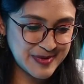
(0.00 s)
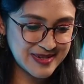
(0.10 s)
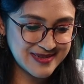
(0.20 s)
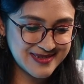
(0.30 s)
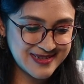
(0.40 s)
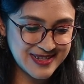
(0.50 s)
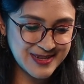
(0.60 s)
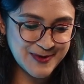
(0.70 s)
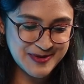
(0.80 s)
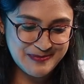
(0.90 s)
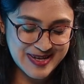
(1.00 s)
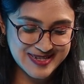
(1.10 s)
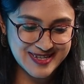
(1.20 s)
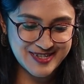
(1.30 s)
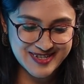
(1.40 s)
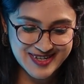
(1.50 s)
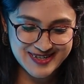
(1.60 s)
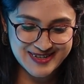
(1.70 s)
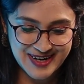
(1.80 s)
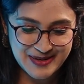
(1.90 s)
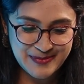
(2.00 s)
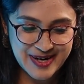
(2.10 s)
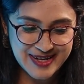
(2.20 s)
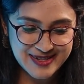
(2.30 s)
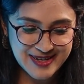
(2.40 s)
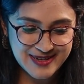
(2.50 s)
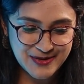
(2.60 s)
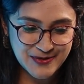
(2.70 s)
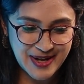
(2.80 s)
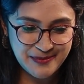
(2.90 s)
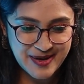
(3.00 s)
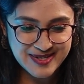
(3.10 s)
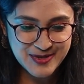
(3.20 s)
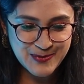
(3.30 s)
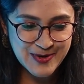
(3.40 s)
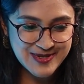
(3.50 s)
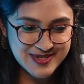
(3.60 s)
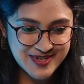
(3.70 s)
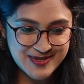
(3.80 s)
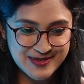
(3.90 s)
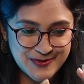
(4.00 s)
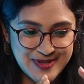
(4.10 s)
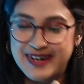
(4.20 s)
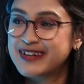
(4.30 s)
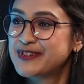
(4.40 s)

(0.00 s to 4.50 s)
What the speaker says: mean, there was a message in it, right? But I think, you know, that message was just to that